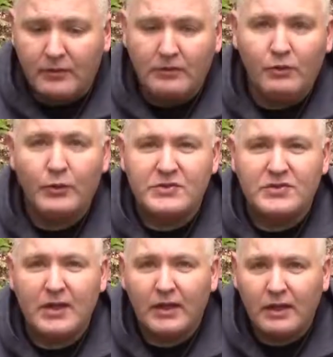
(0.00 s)
do its
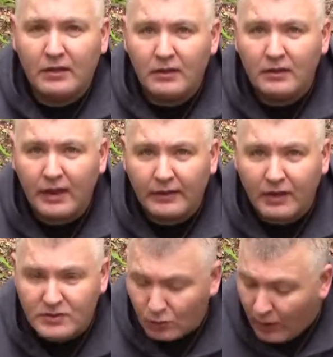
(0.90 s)
thing, and it
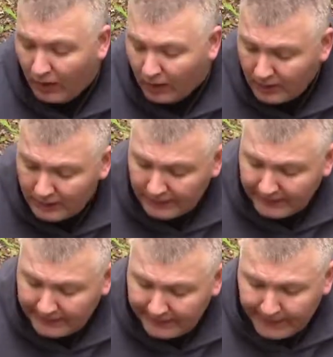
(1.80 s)
does it well.
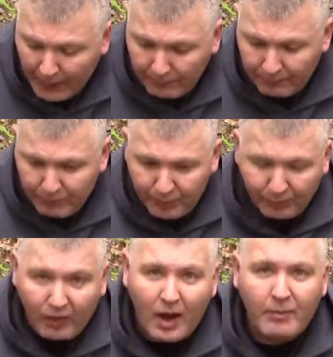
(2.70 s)

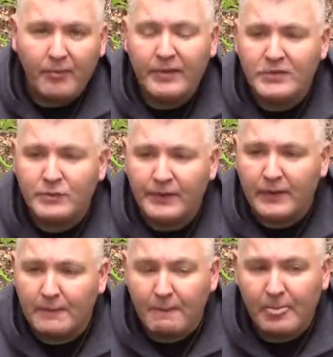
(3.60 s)
Problem is with
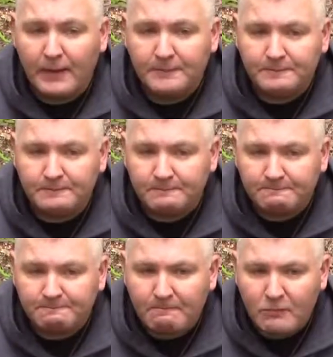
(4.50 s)
it
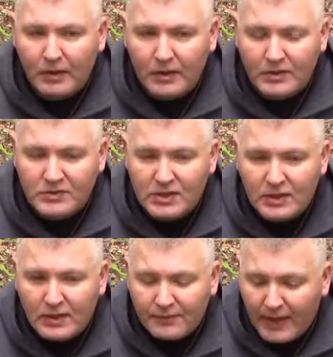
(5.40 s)
is
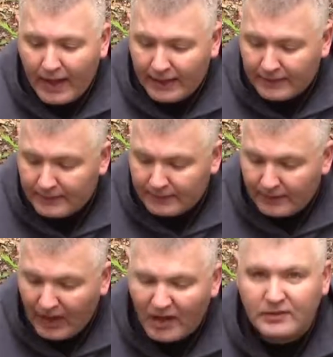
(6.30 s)
that
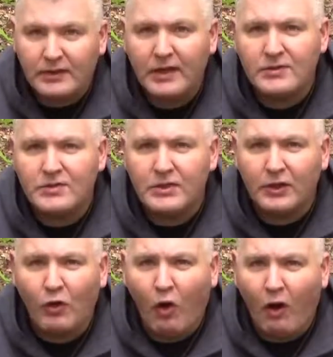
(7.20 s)
it has a tendency to
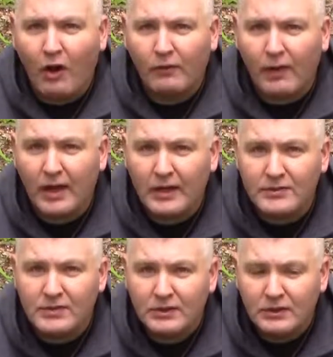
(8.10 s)

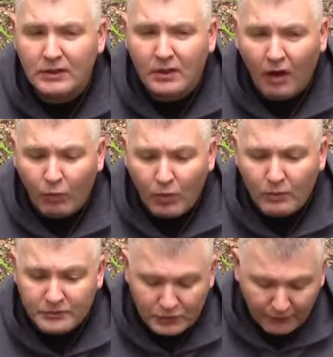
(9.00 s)
cauterize a
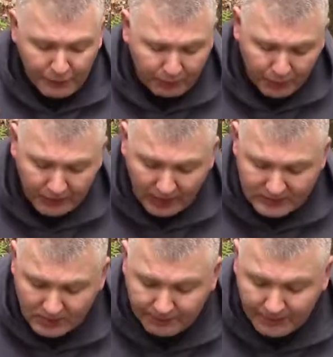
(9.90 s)
wound. So if you put it on
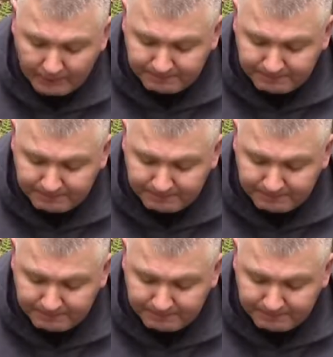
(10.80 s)
something